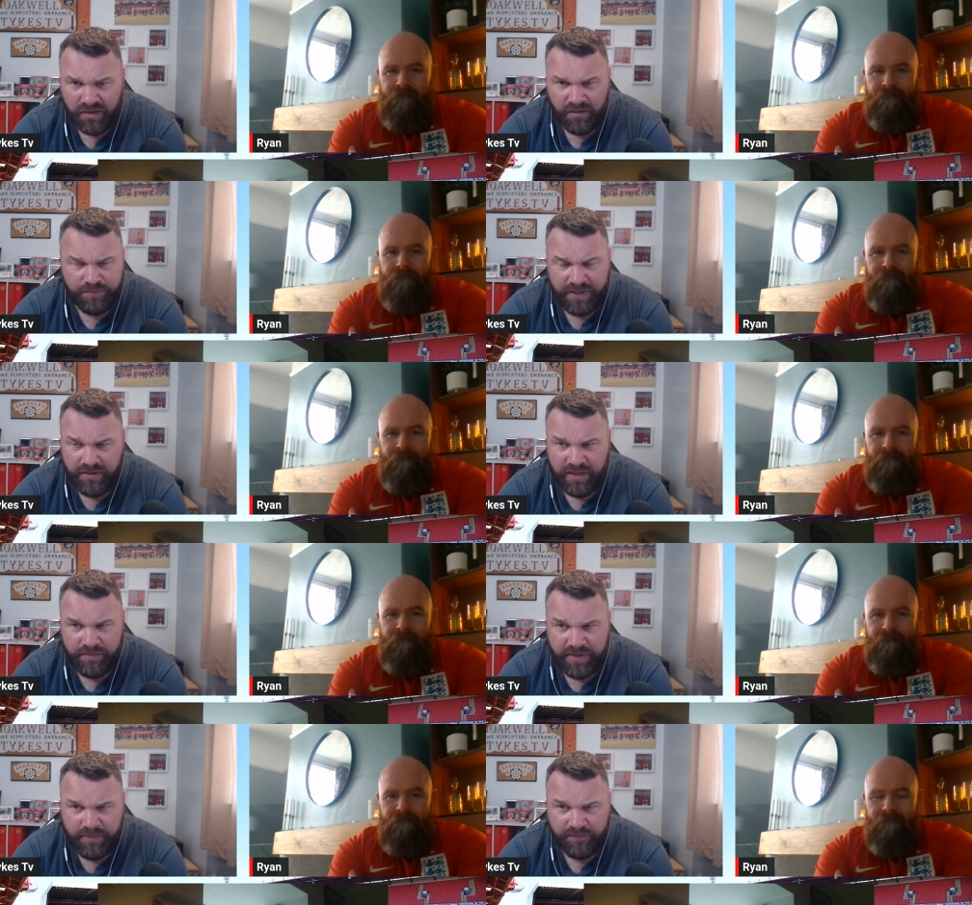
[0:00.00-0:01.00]

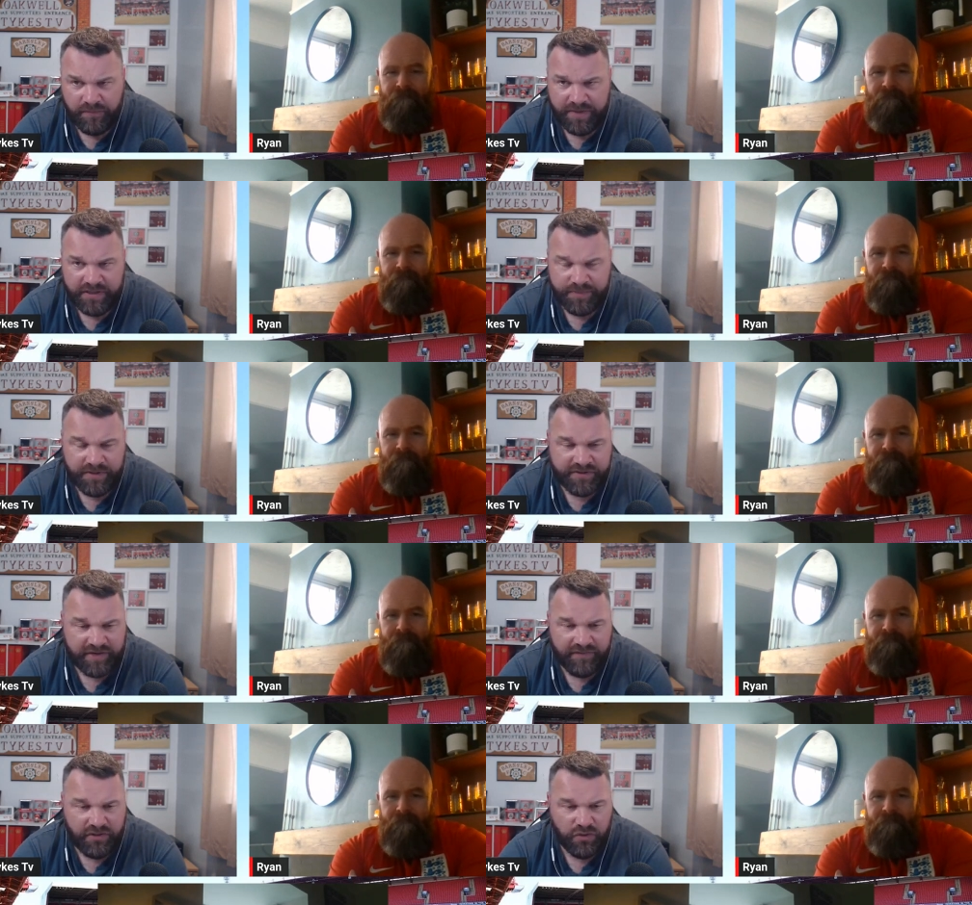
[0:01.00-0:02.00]
Speaker 1: People from Peterborough
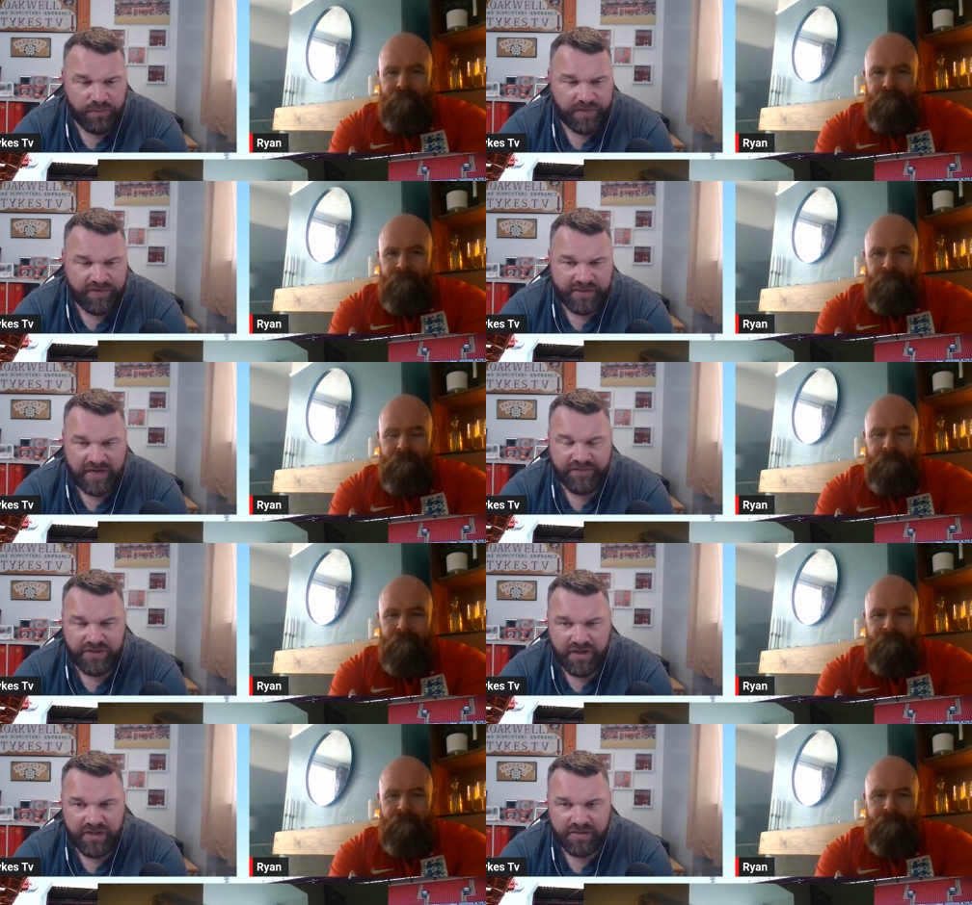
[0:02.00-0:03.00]
travelling up, have a safe
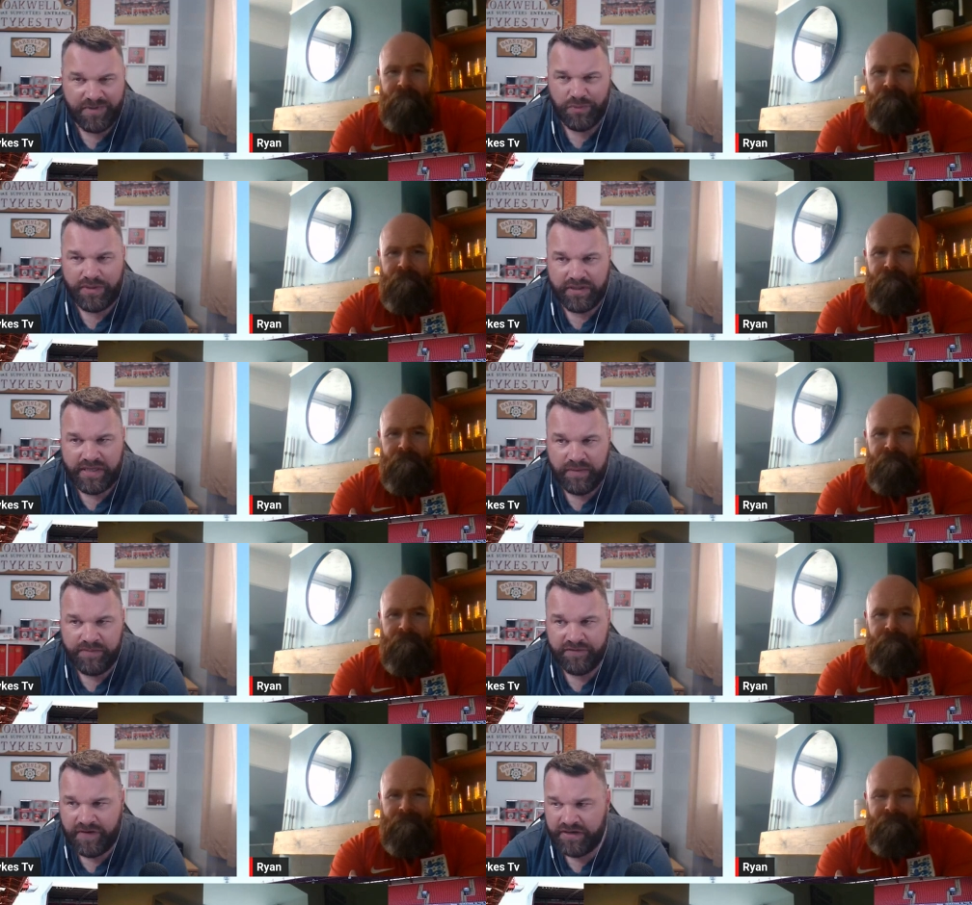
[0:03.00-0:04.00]
journey. It's a midweek game. It's
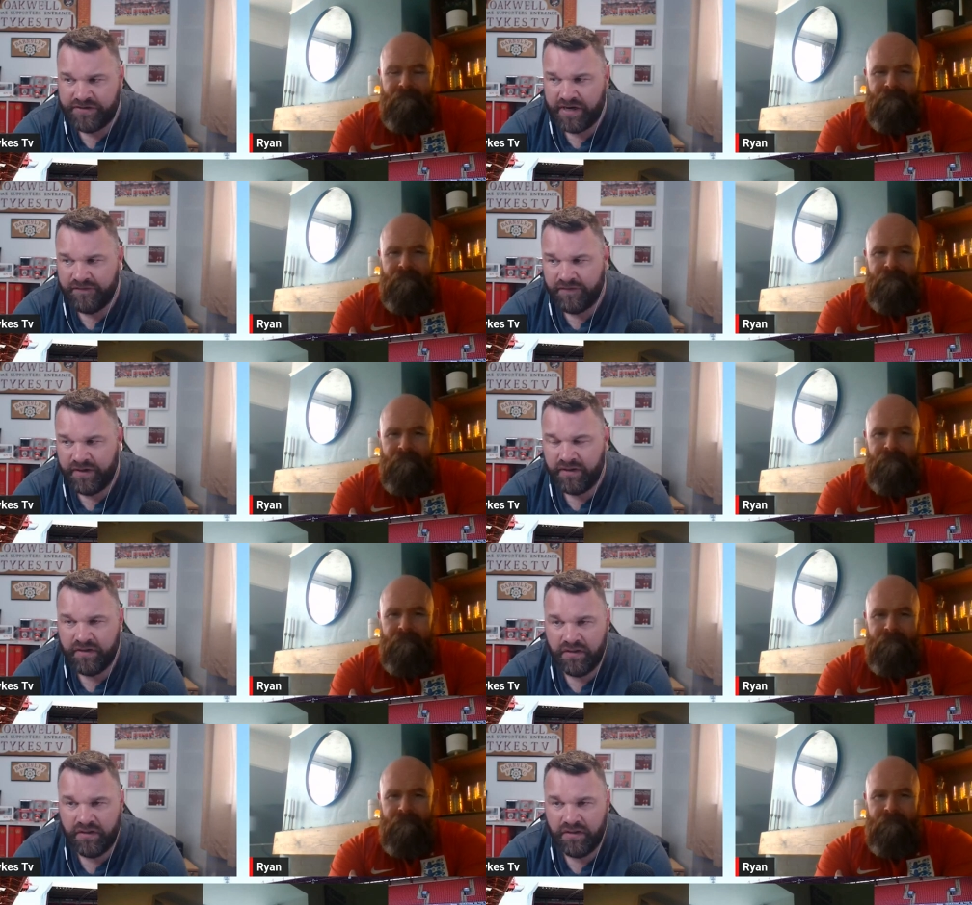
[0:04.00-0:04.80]
a fair trek for you.